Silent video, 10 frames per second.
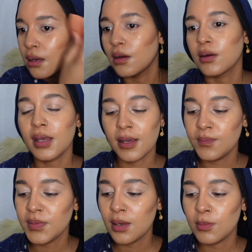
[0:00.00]
Okay, I'm
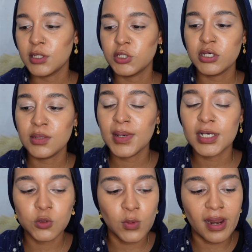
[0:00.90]
going to turn it
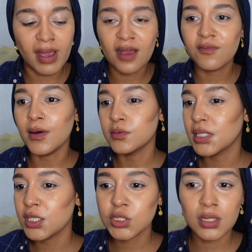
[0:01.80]
back to where I have
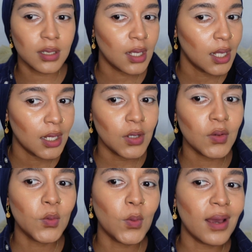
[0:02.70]
foundation. Look
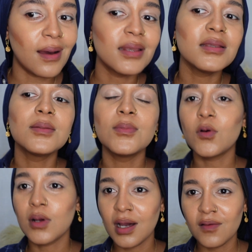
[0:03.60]
where I need more
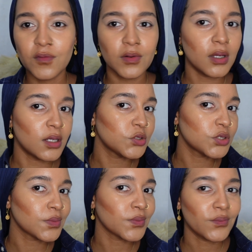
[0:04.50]

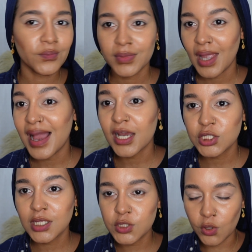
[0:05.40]
coverage. I
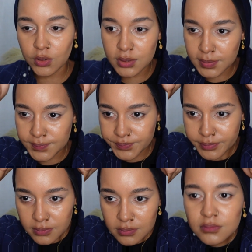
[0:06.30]
actually don't.
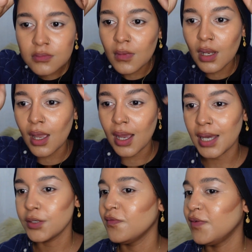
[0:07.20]

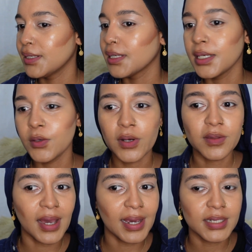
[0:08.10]
I don't find anywhere
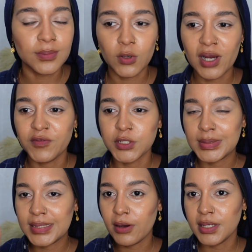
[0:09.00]
that I need more coverage,
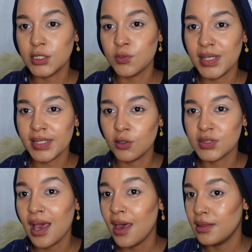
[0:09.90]
but now I need to blend out
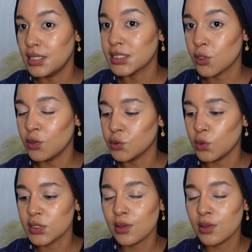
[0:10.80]
these contours.